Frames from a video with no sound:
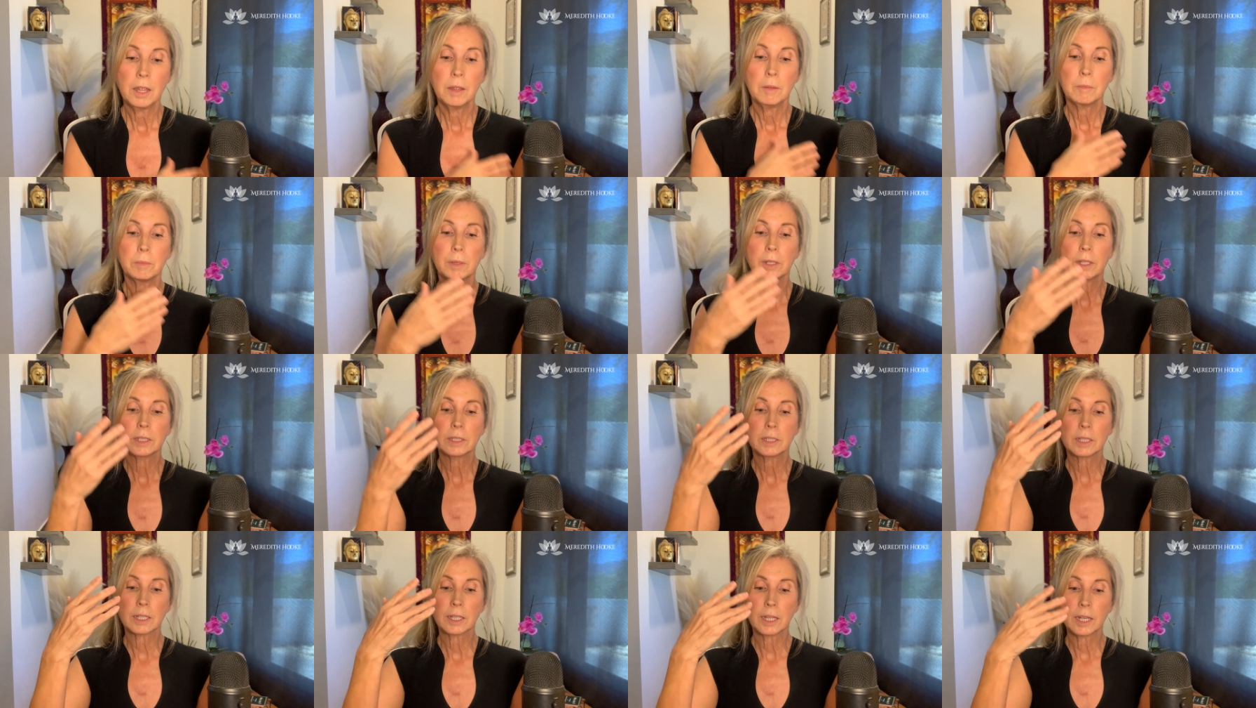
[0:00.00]
Because
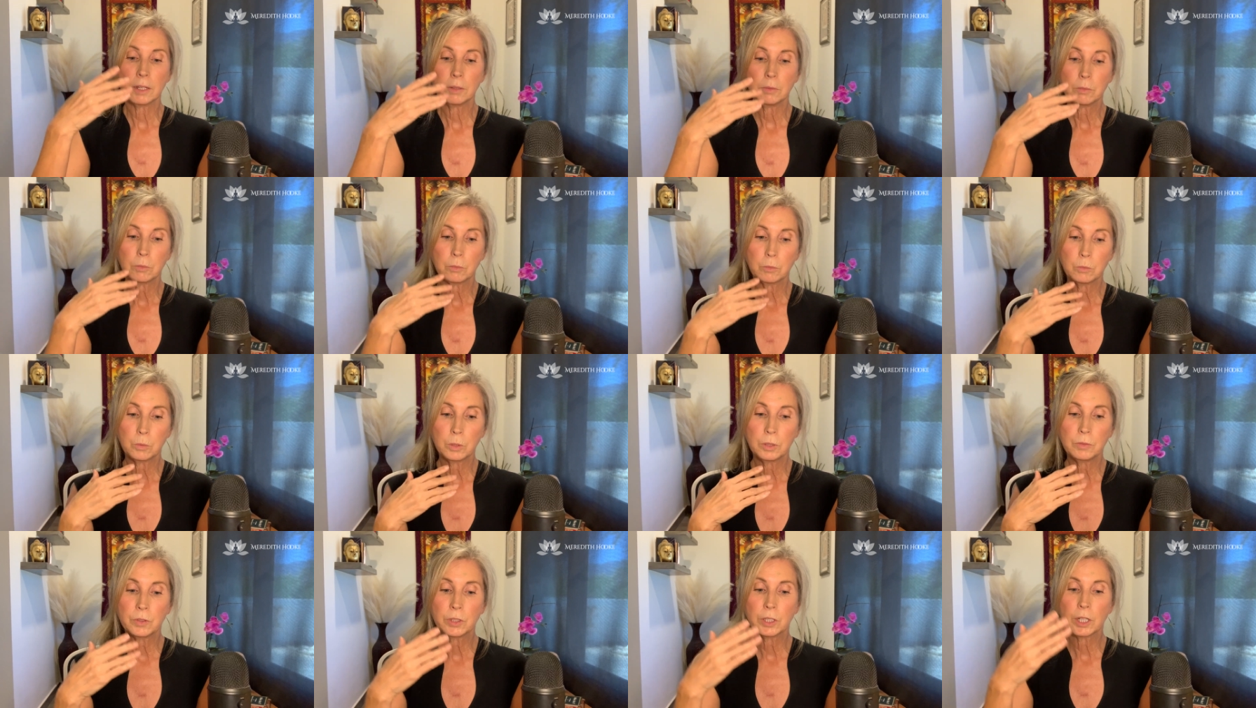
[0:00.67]
again,
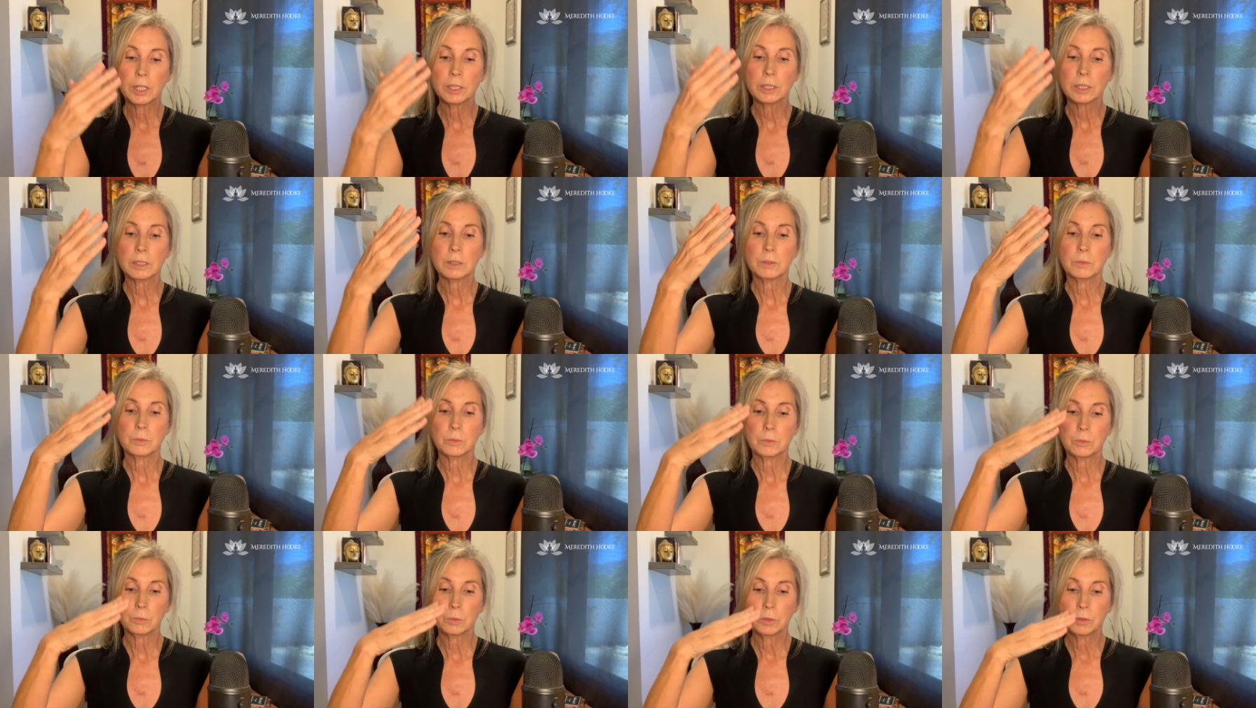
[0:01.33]

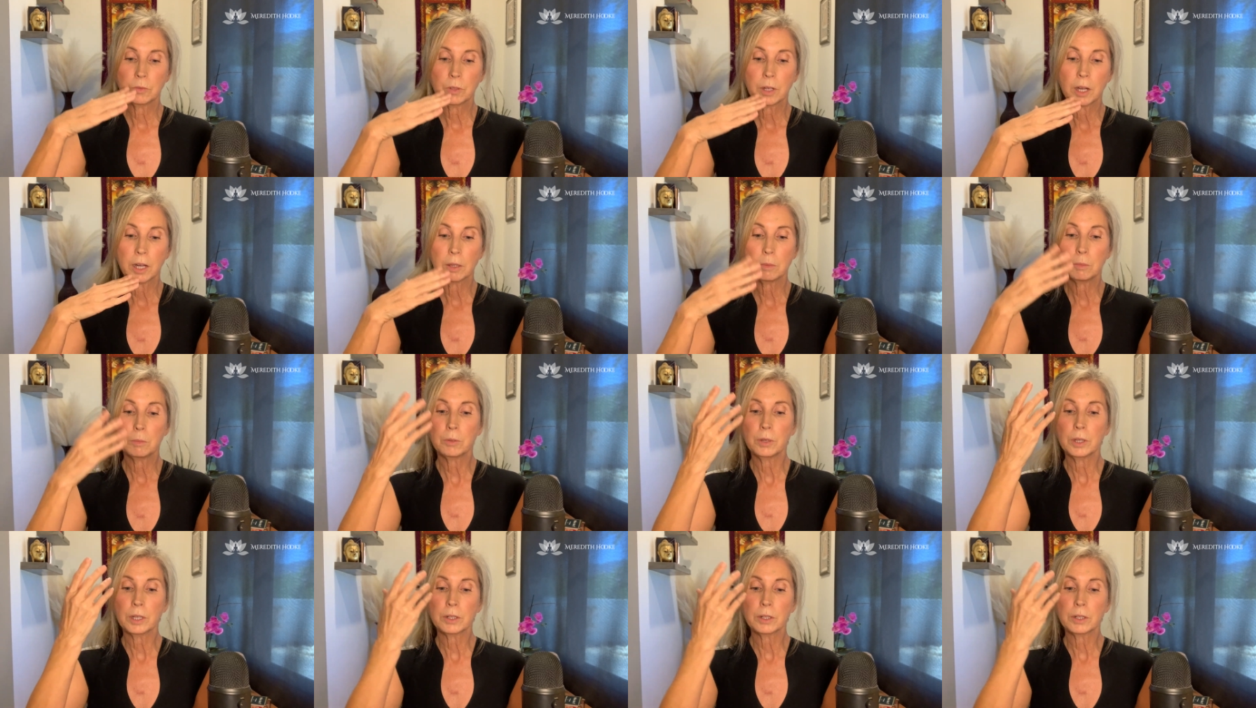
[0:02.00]
we've got to bring